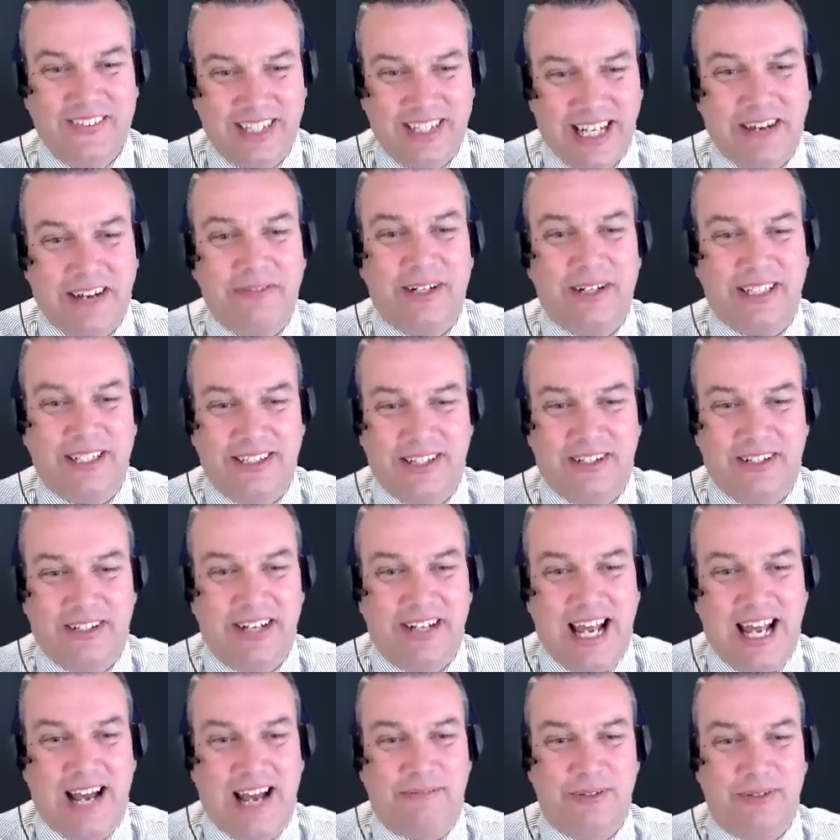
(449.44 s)
whatever. You
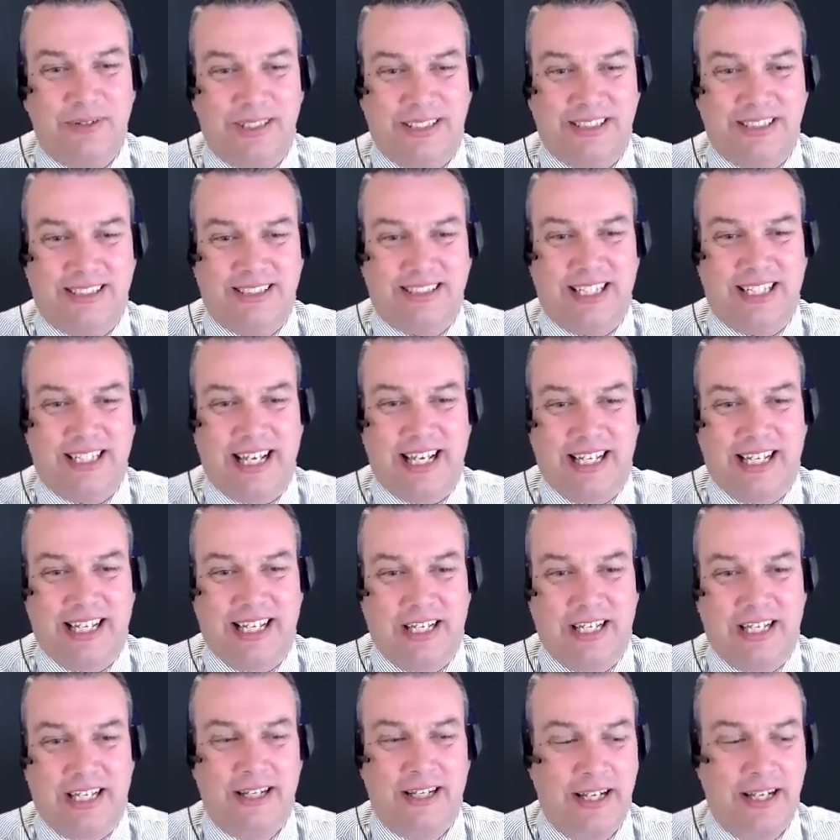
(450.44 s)
don't have to just stay
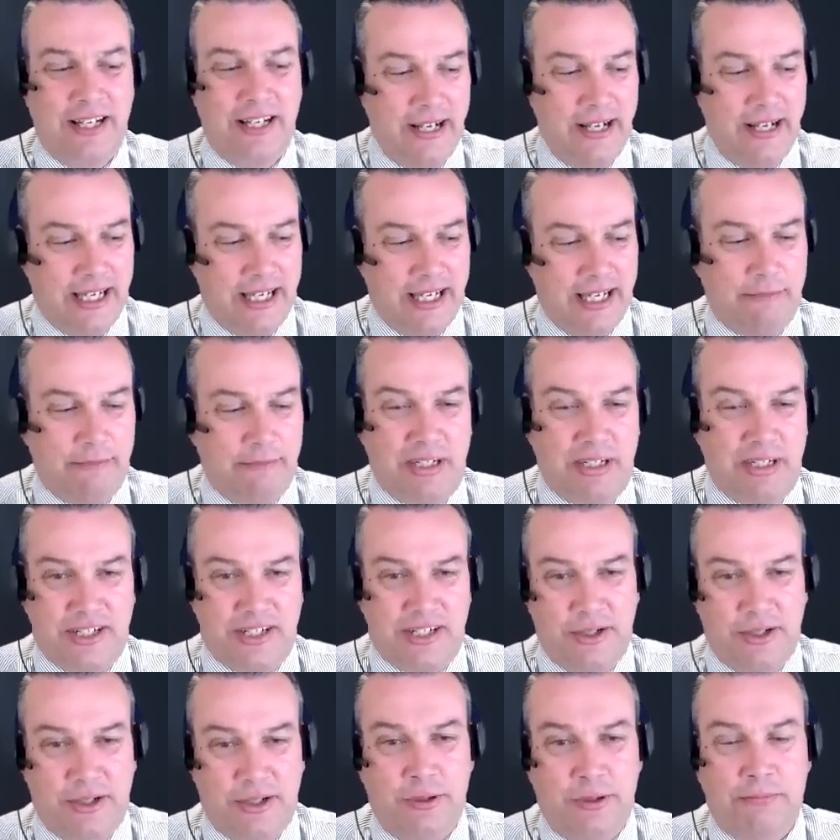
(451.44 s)
in a
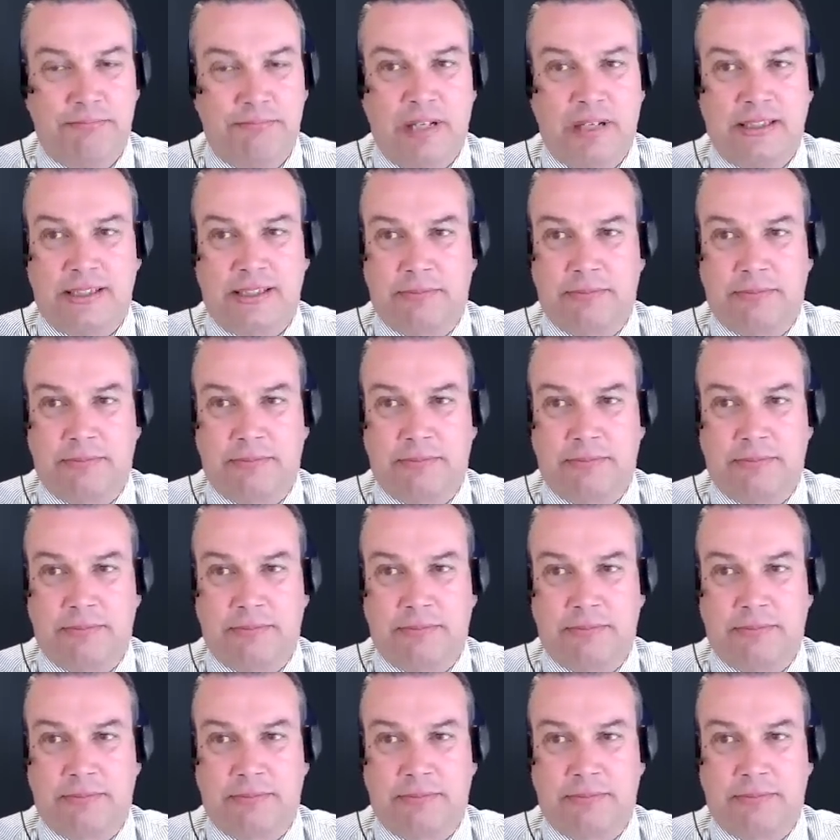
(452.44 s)
pigeonhole.